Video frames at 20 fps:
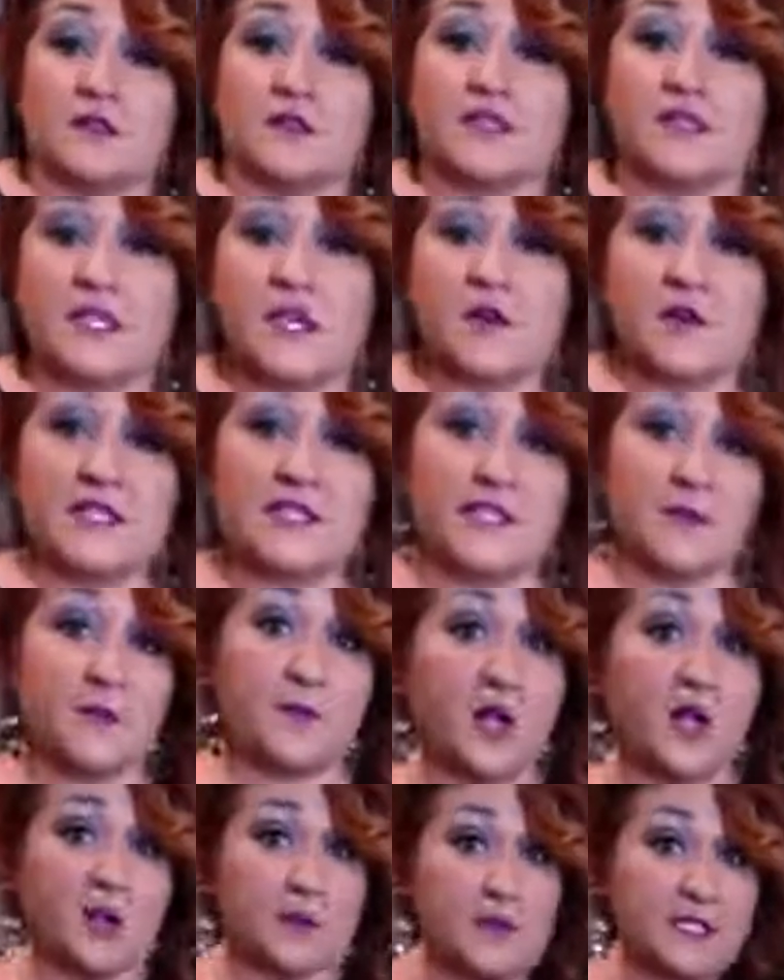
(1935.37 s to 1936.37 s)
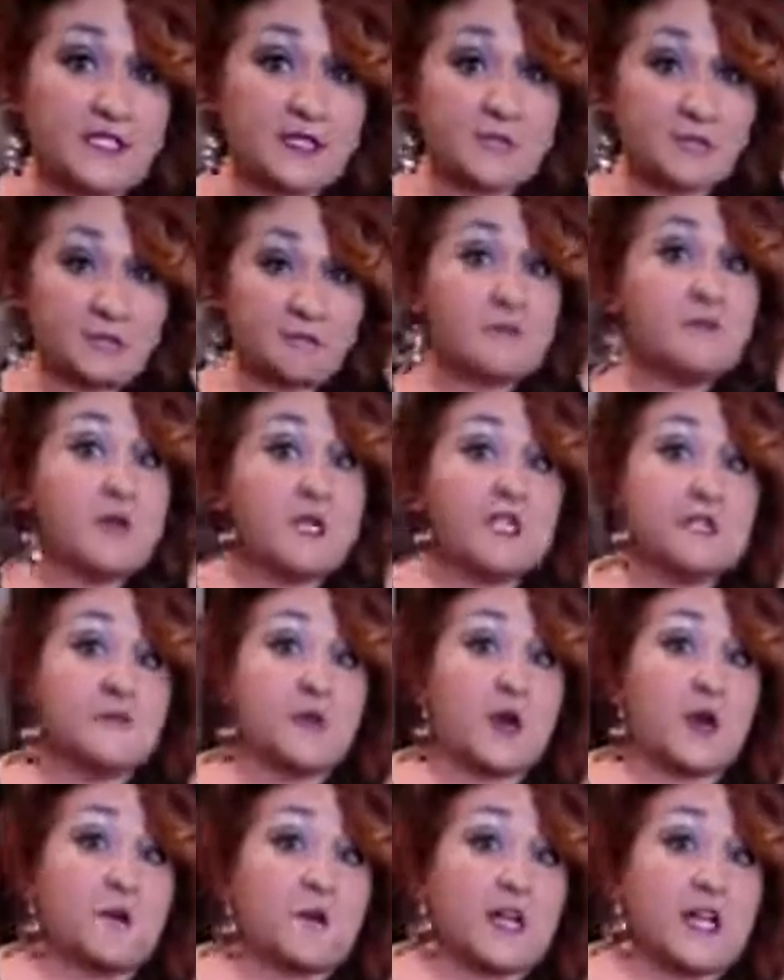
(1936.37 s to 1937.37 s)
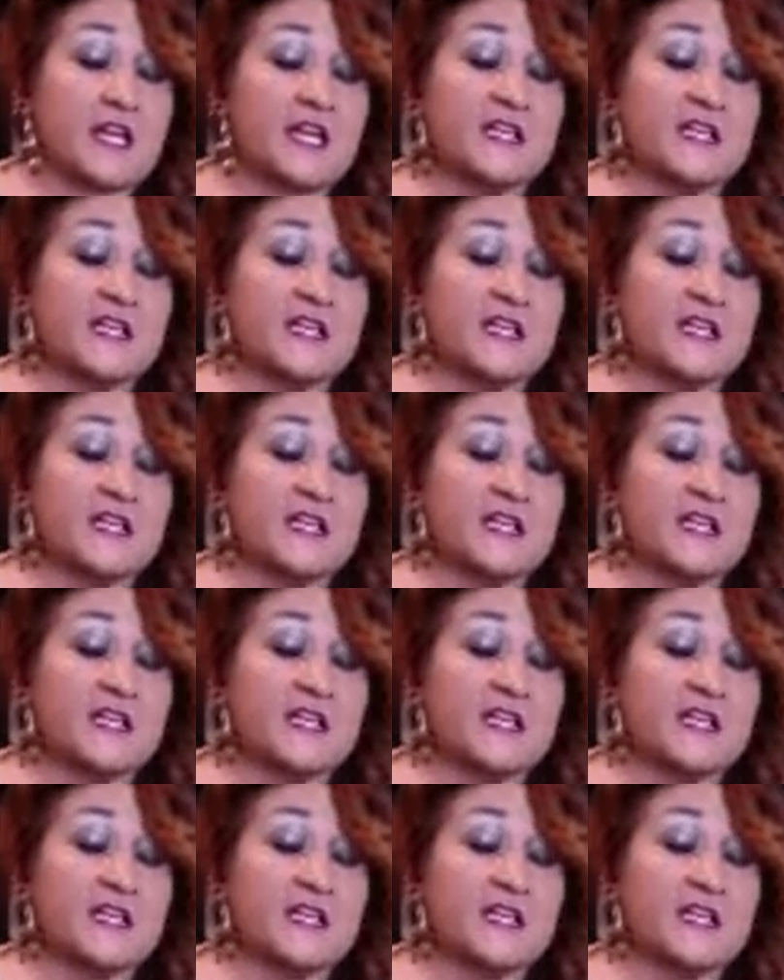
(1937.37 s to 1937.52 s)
So it's a perm. It's permanent.